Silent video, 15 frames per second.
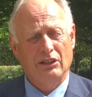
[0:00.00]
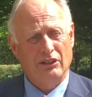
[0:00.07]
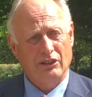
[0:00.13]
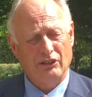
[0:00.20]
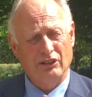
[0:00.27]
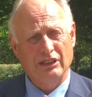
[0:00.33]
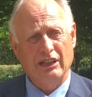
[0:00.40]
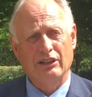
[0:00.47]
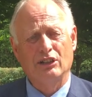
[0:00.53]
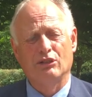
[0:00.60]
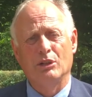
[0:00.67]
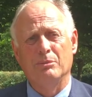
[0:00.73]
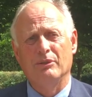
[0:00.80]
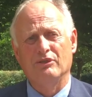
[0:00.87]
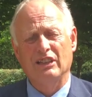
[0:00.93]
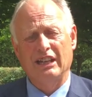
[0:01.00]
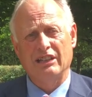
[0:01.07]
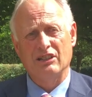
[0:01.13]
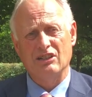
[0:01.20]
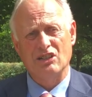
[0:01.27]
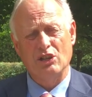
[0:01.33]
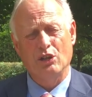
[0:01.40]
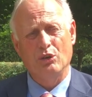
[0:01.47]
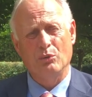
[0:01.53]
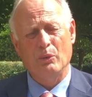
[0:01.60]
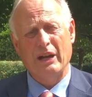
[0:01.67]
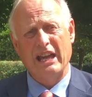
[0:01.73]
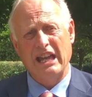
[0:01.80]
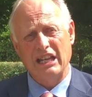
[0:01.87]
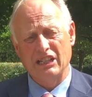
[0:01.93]
There's another group of tenants who
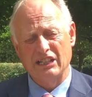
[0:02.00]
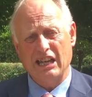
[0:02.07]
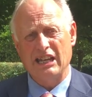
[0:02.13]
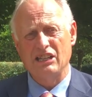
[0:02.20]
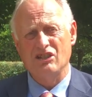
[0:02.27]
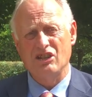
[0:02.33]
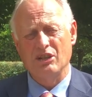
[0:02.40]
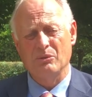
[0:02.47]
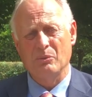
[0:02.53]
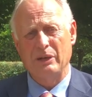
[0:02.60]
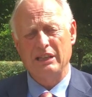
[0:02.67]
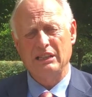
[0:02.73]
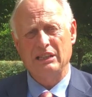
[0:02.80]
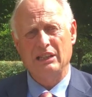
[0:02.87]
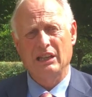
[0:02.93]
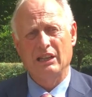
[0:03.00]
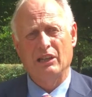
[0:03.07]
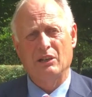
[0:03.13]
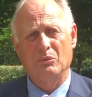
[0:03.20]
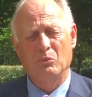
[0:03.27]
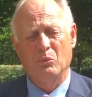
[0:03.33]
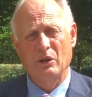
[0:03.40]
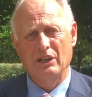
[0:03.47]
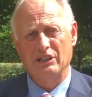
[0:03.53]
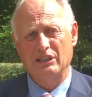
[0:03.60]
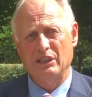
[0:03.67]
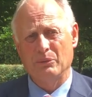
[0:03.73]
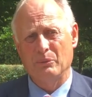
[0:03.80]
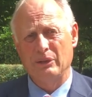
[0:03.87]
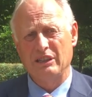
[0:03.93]
we're engaging with and
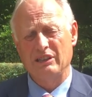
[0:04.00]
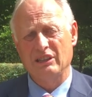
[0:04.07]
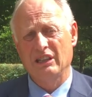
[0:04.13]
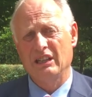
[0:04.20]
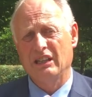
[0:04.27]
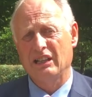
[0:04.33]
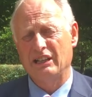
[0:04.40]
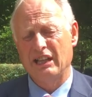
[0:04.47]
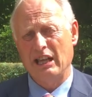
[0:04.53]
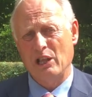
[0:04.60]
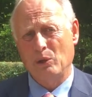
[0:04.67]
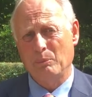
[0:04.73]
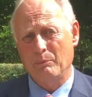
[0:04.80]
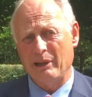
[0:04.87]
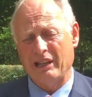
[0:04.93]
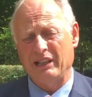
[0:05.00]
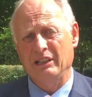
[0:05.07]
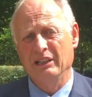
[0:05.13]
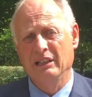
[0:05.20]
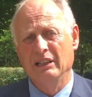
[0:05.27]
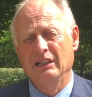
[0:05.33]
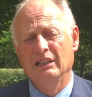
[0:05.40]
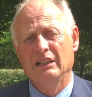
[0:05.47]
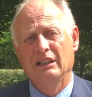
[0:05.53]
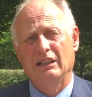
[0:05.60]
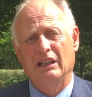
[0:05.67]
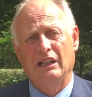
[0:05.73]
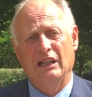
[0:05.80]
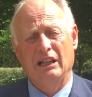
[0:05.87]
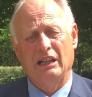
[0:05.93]
working with and helping
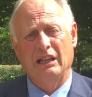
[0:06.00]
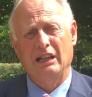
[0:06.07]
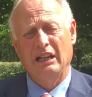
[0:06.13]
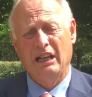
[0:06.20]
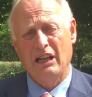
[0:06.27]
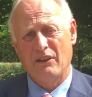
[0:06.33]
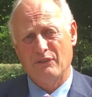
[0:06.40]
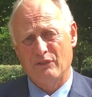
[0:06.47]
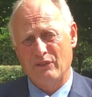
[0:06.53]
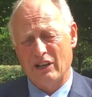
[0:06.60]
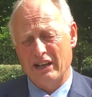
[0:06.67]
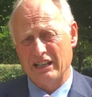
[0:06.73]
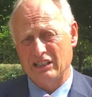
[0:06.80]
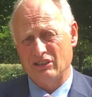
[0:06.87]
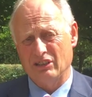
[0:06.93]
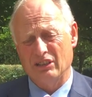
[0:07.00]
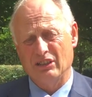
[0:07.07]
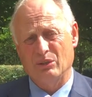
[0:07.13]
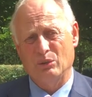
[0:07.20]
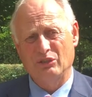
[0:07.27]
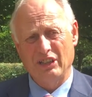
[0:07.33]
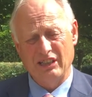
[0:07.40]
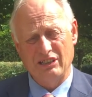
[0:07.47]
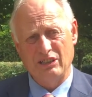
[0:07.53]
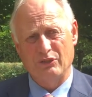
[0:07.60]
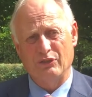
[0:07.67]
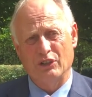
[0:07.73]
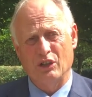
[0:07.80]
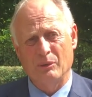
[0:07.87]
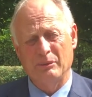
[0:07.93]
find
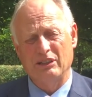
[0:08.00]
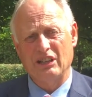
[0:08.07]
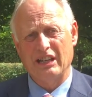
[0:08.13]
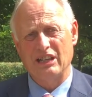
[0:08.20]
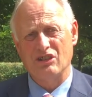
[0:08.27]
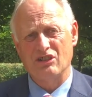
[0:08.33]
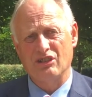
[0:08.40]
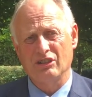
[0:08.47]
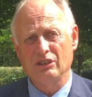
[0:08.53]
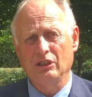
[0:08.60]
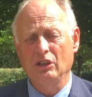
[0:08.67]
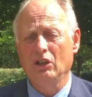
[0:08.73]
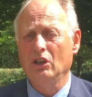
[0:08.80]
alternative accommodation